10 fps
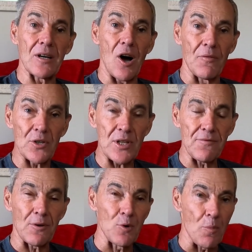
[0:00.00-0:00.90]
Obviously,
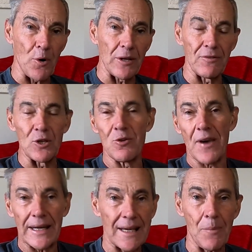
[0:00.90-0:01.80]
from your point of view, you've
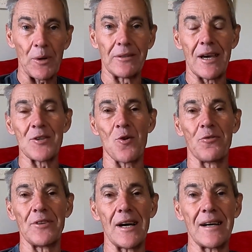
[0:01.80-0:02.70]
had a couple of days
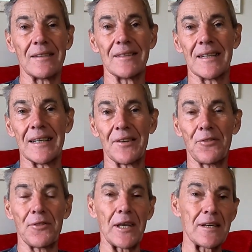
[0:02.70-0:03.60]
off now.
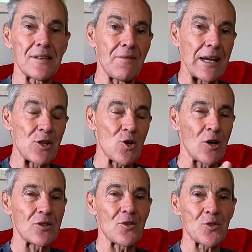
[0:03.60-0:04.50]
Things have had a
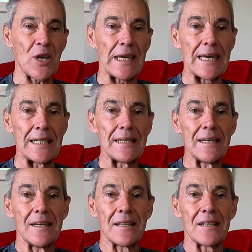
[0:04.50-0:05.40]
chance to sink in.
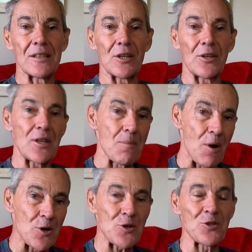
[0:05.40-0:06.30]
A lot of the
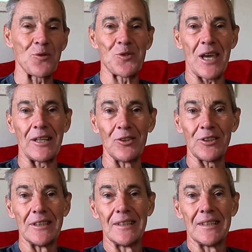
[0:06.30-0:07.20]
emotions have
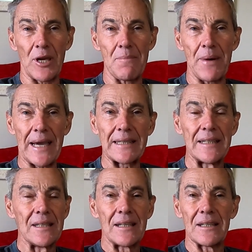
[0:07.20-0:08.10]
settled. Looking back,
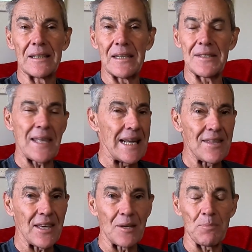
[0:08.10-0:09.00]
is there
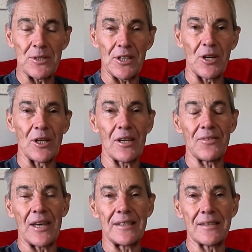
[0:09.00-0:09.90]
anything in particular
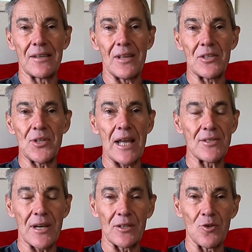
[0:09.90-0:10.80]
that
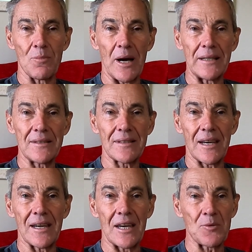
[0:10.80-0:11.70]
stands out in your mind
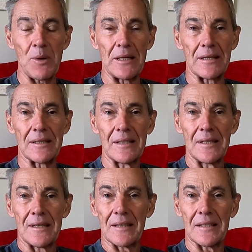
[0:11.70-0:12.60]
as being a
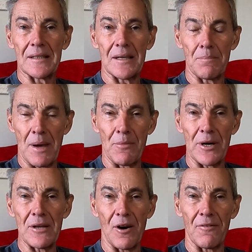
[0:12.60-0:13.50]

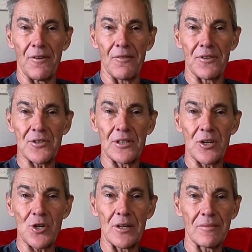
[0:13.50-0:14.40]
memory of this
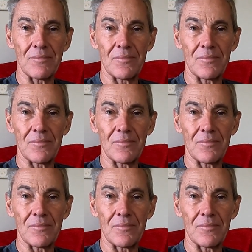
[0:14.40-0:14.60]
edition?